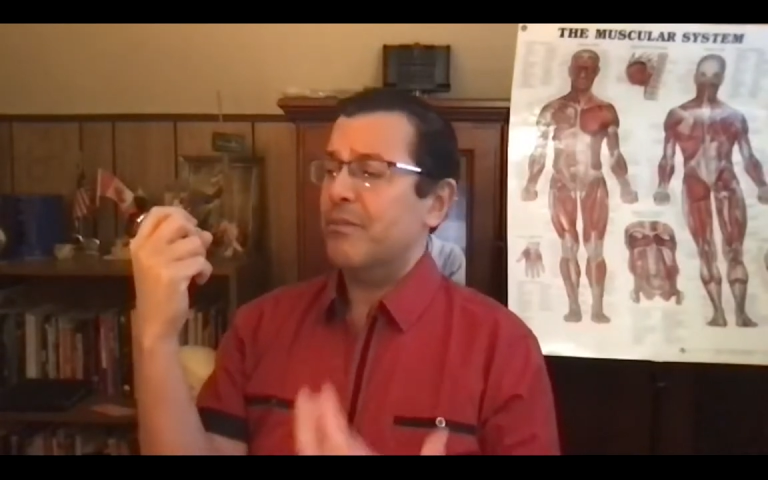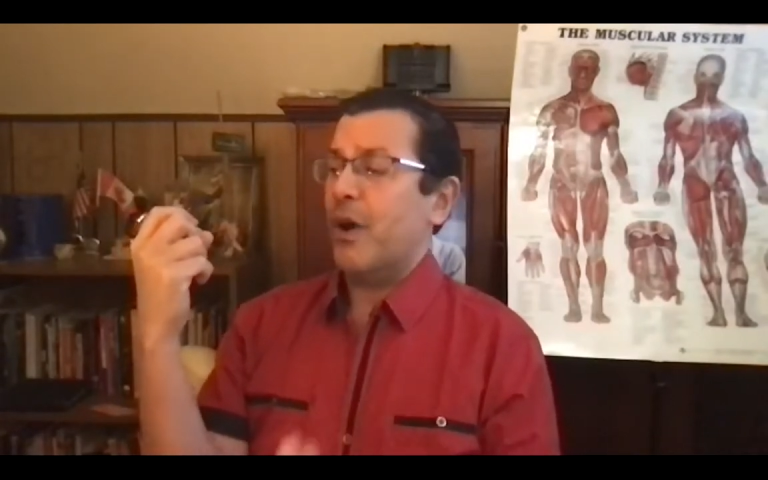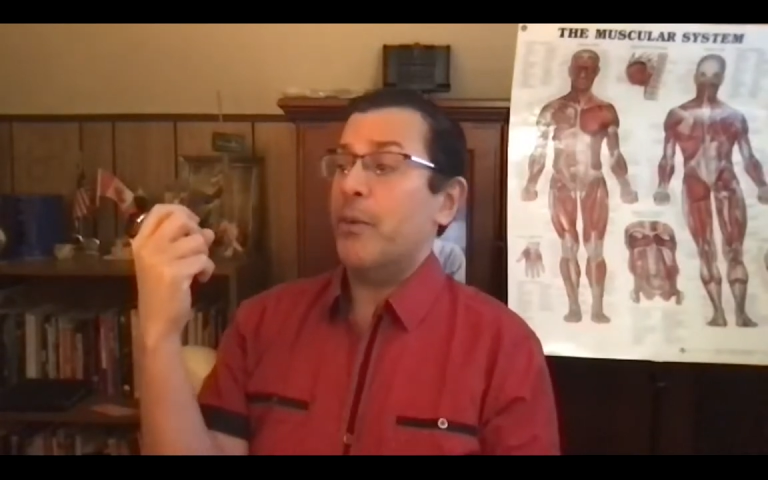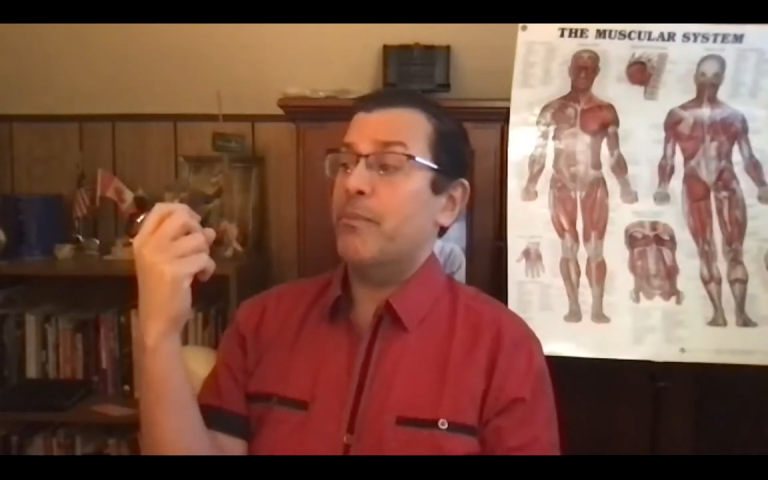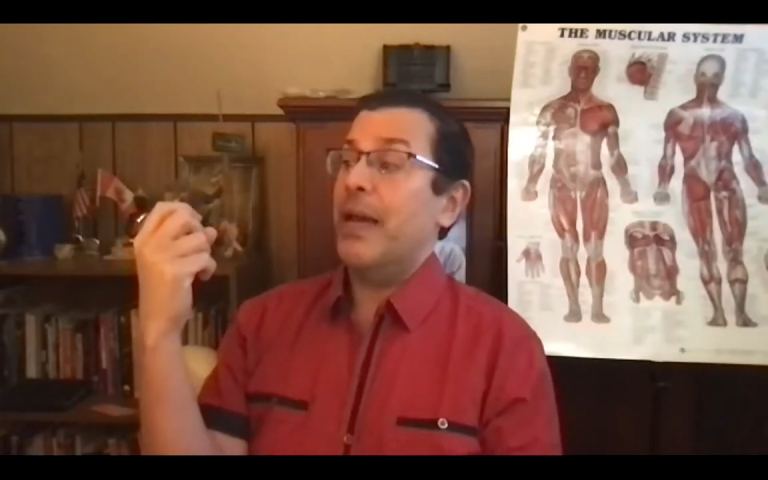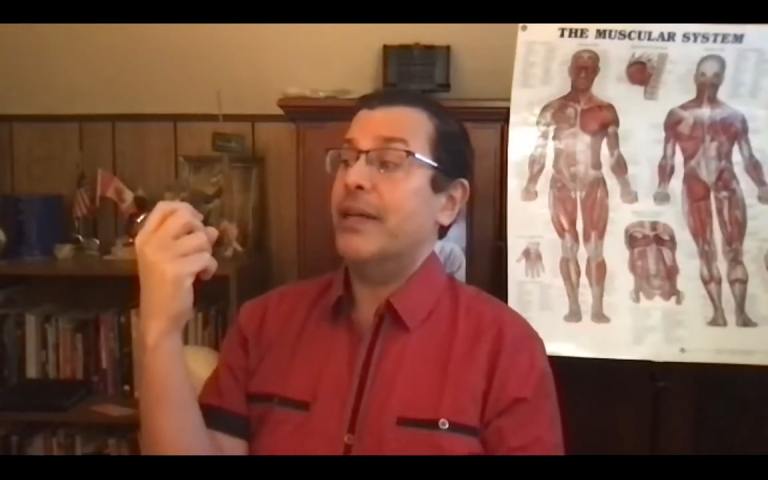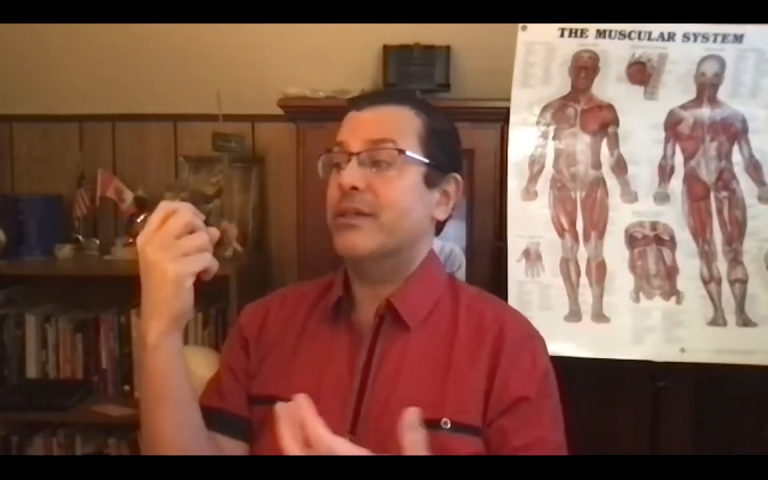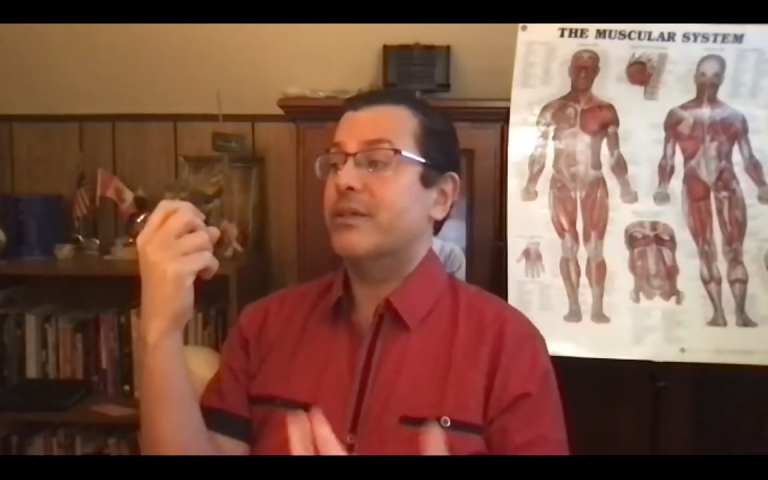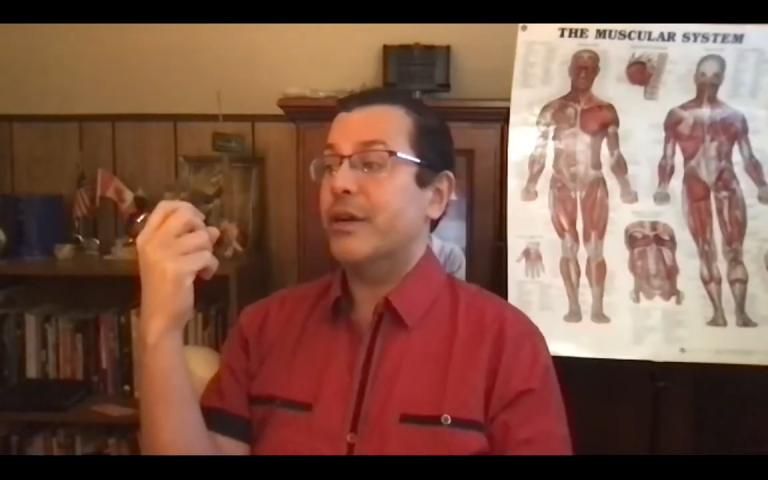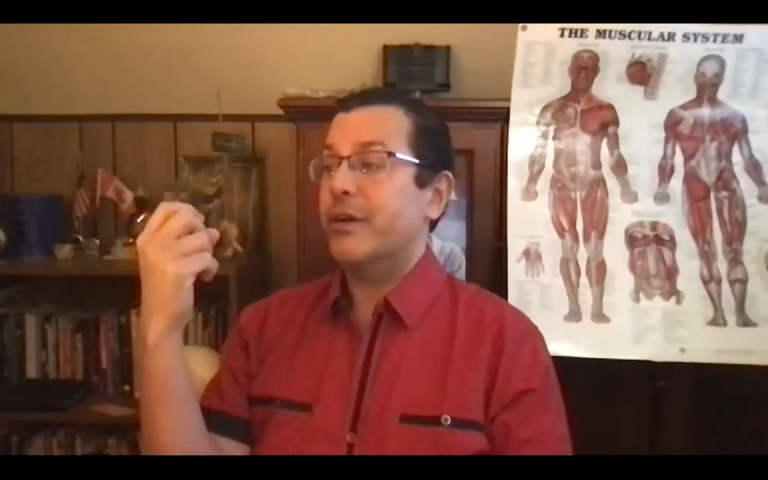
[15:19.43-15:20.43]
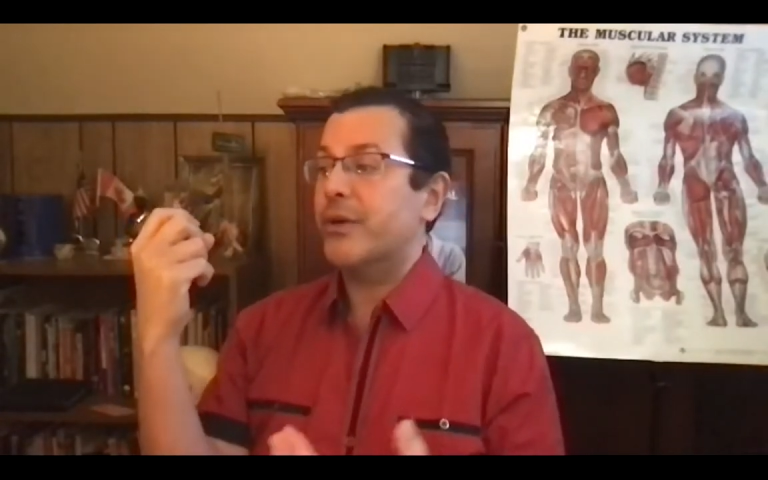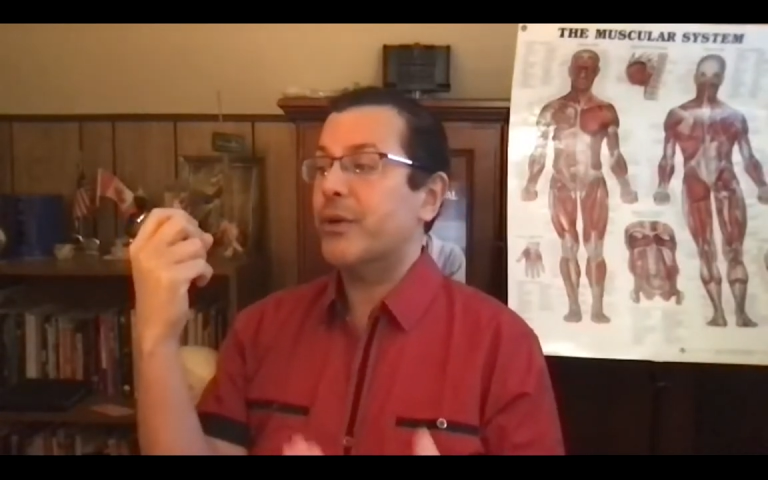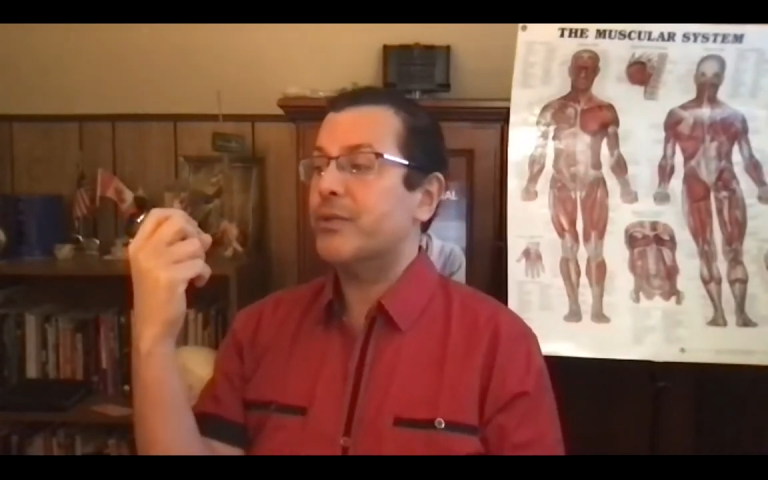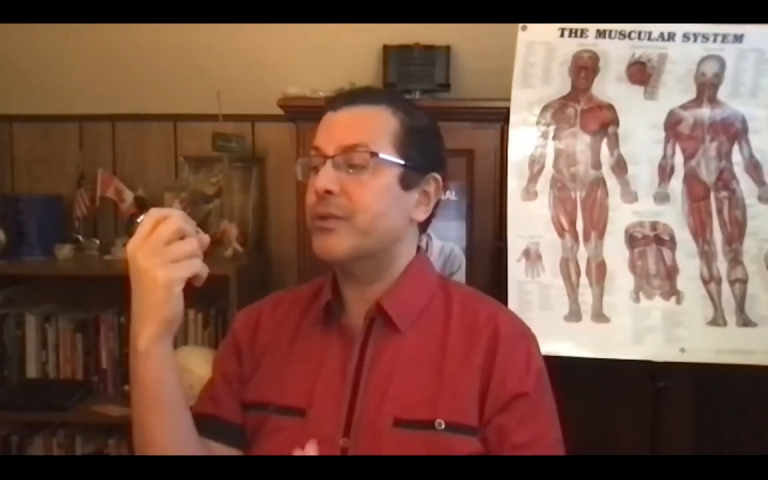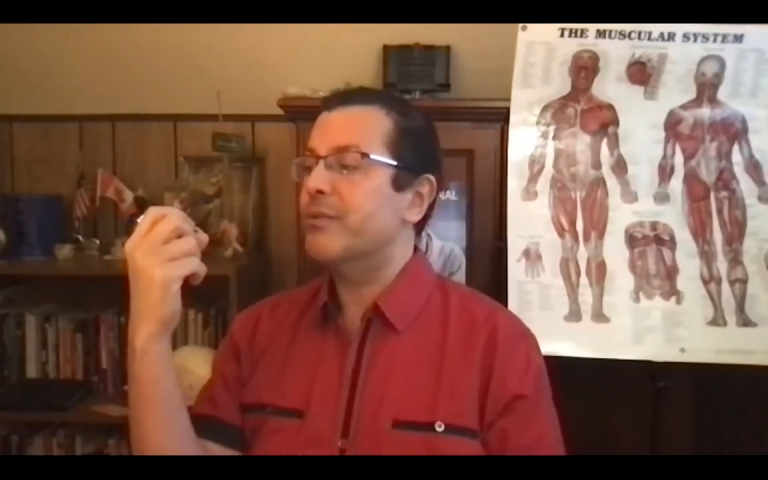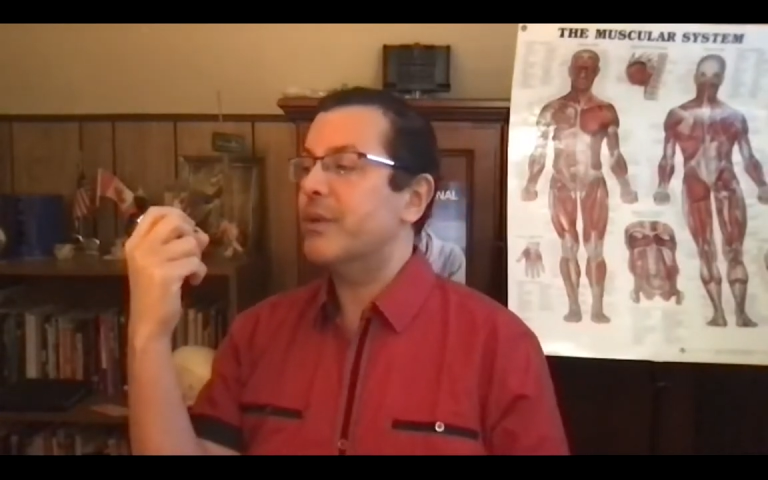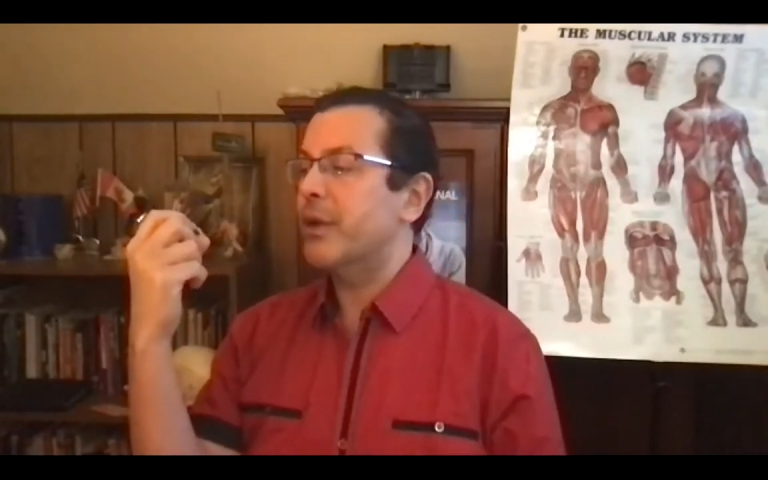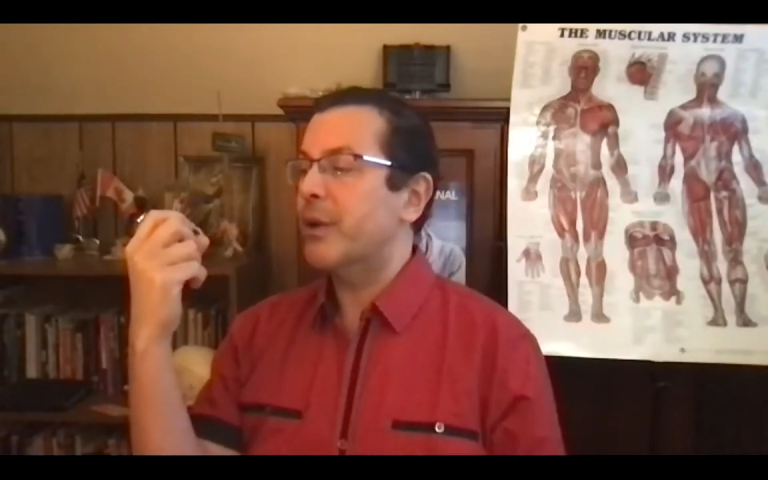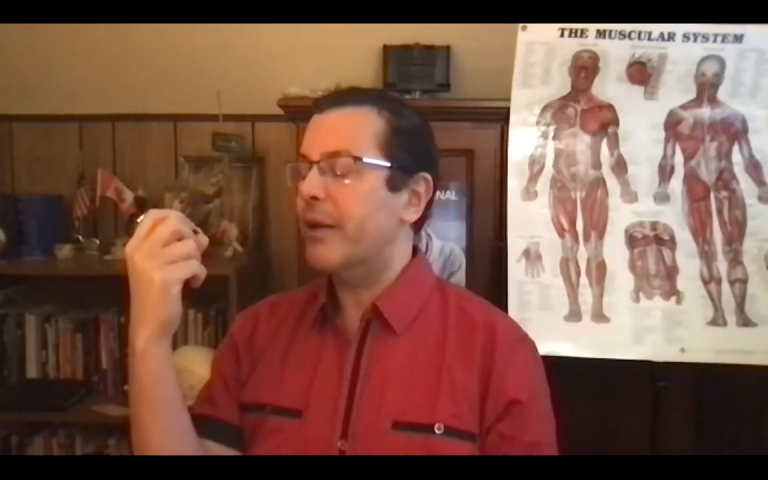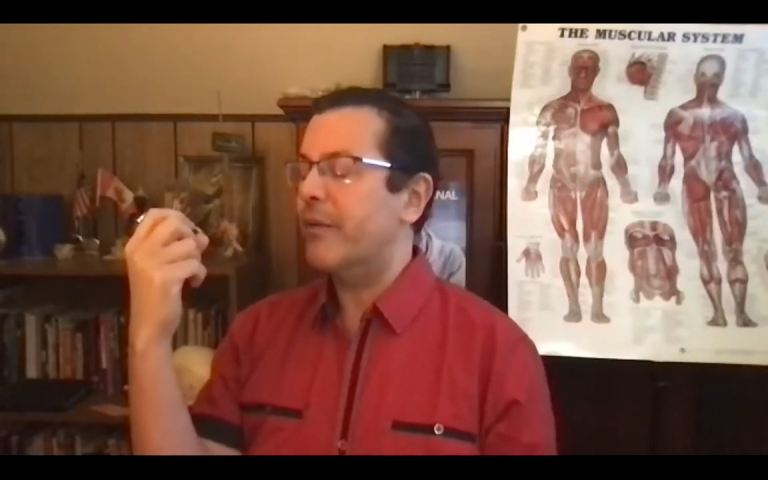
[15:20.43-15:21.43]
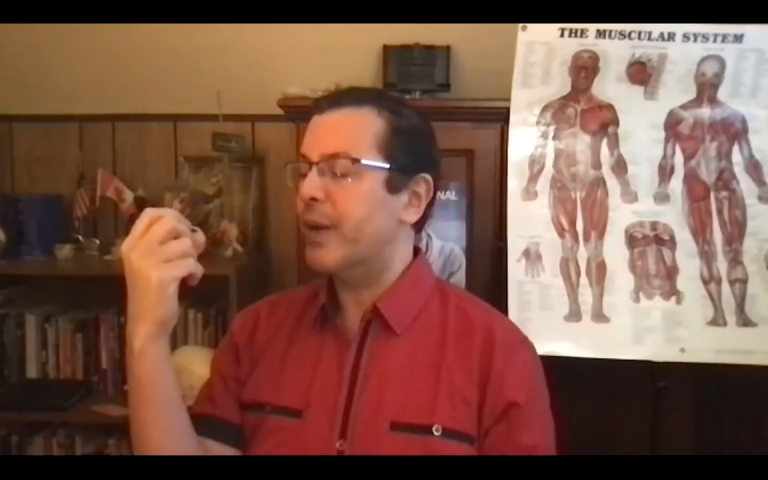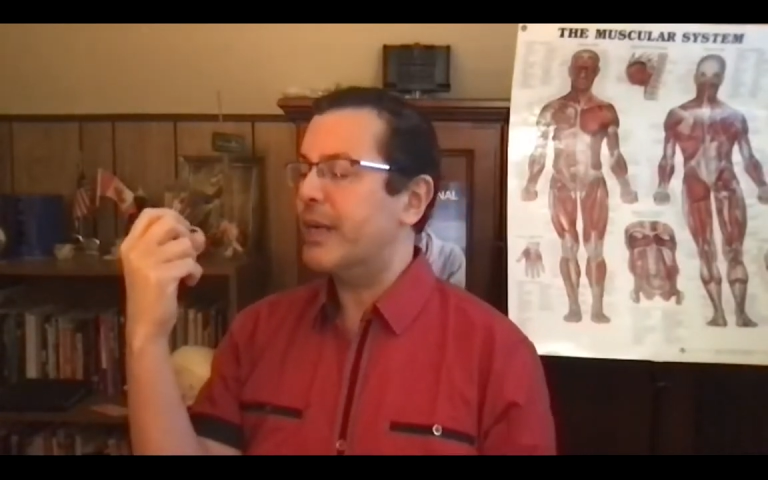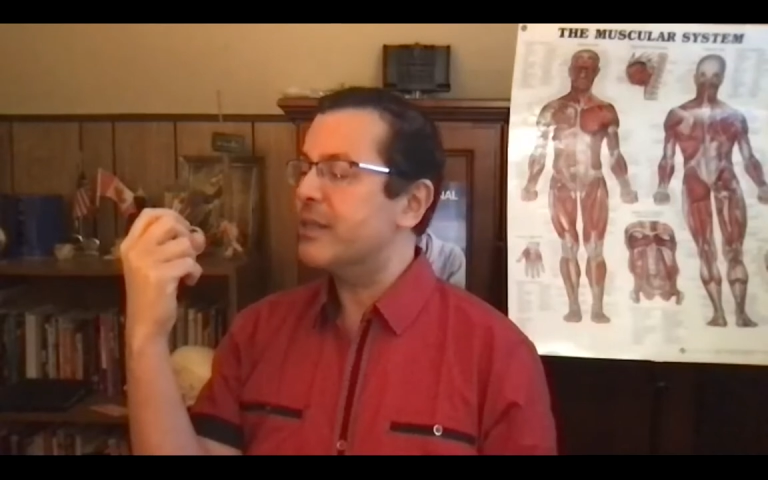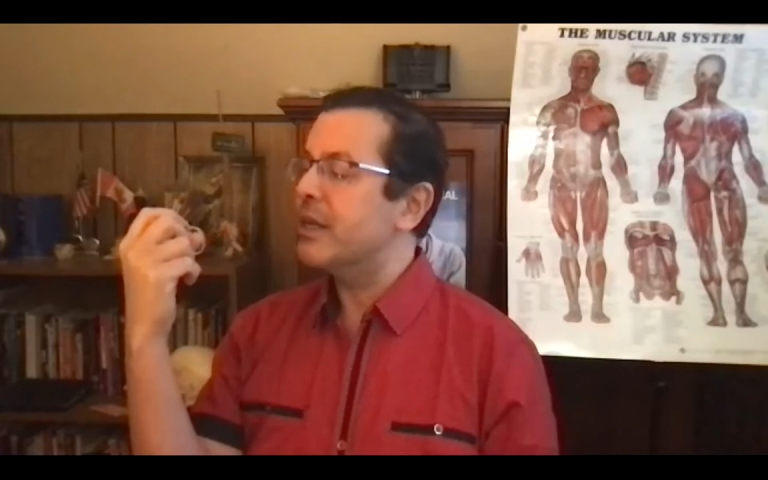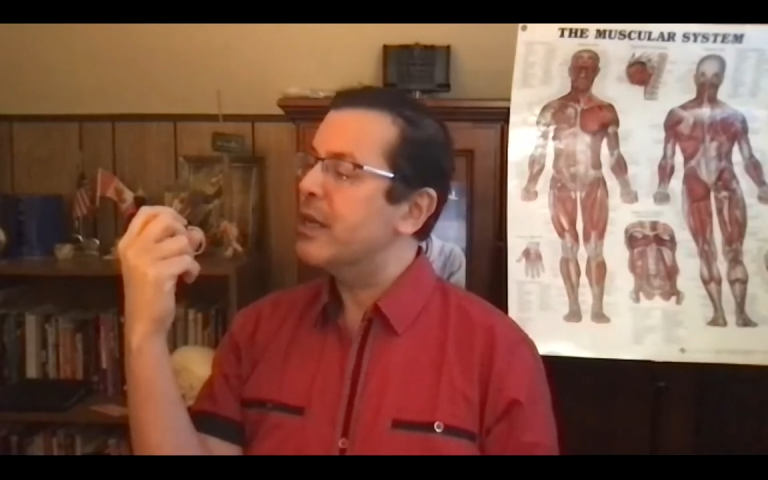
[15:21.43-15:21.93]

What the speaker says: are bent, they're curled, at rest.